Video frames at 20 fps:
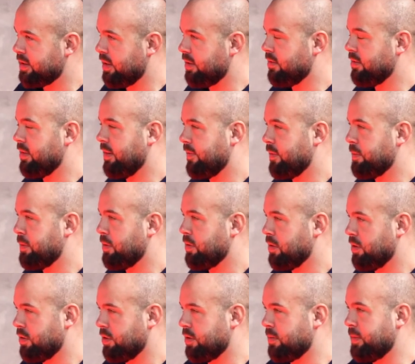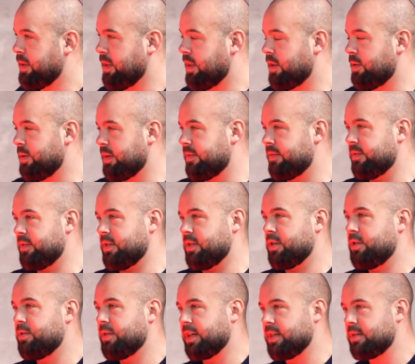told Liverpool 100 million quid for
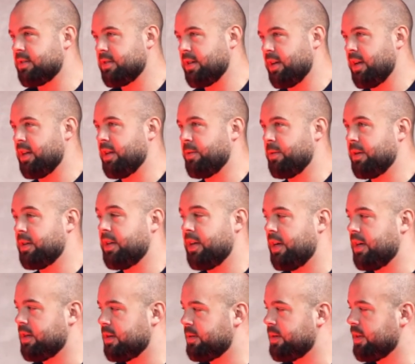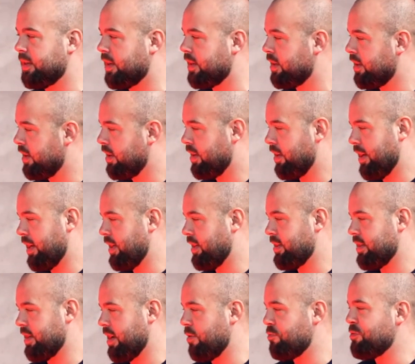Nunez, and then they went, yeah, go on then. Yeah.
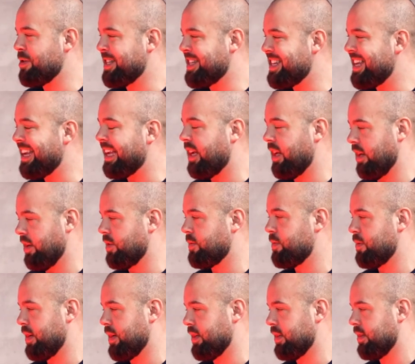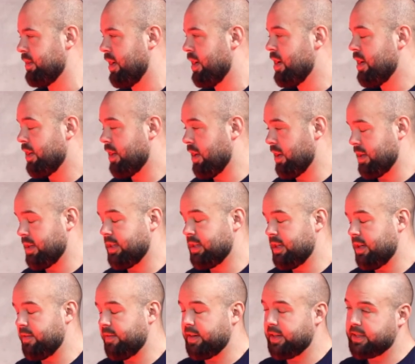It's a ridiculous price.
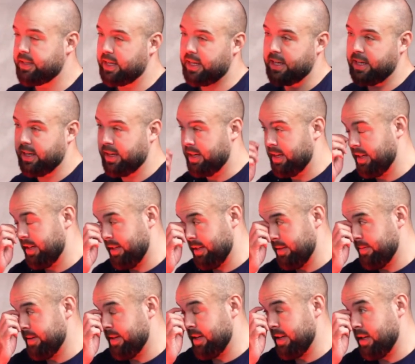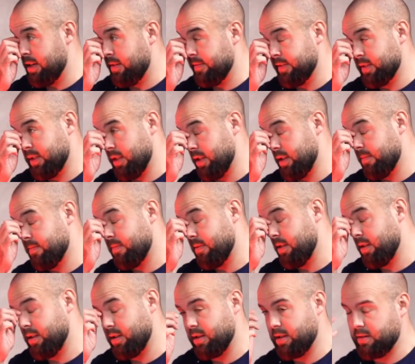considering the state United at the minute, and obviously the,
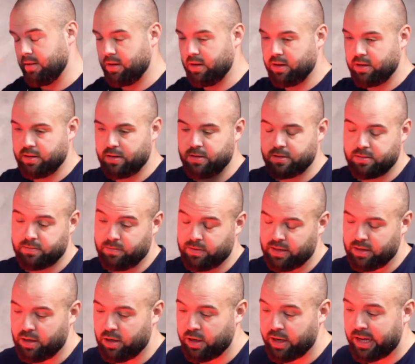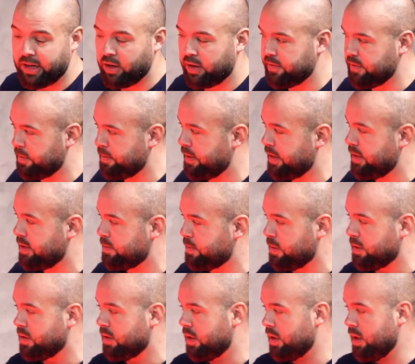well, on and off the pitch,
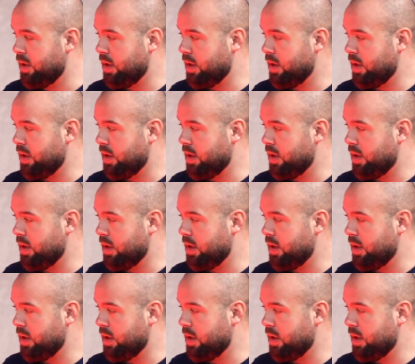but